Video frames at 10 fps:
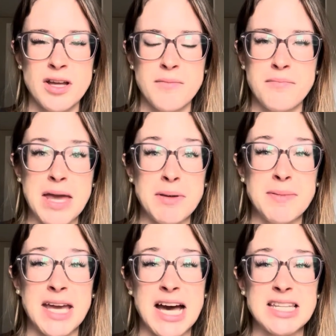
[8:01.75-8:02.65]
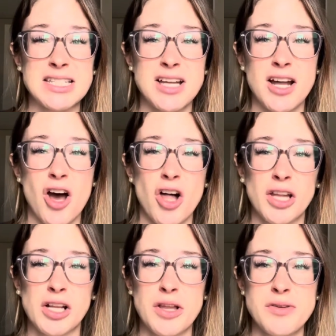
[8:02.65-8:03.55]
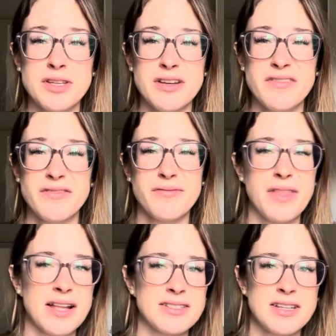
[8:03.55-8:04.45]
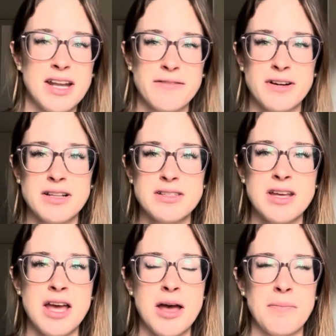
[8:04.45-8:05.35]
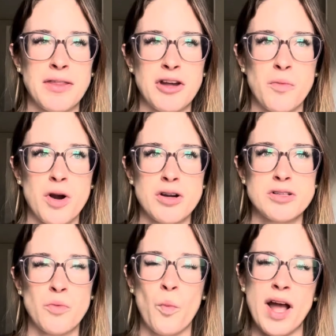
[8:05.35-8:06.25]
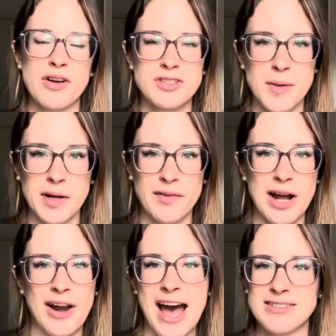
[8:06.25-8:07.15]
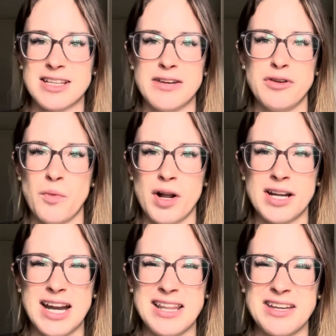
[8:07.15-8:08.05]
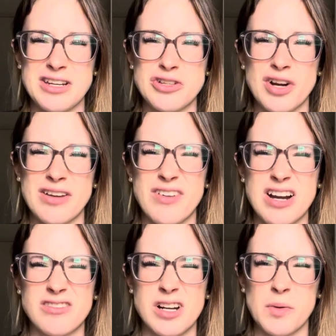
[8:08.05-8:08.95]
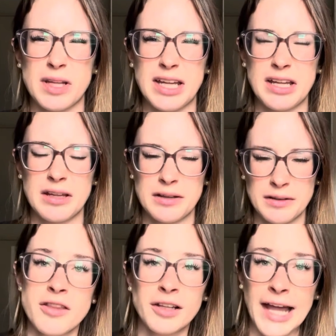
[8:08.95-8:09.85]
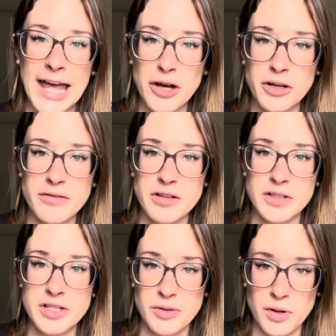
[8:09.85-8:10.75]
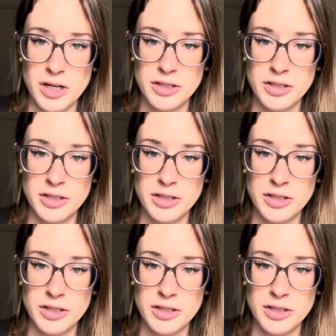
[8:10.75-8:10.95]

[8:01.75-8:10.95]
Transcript: Maybe because it's not all-inclusive, that's the difference, but there weren't waiters coming around asking if you wanted anything to drink very frequently. The layout of the resort.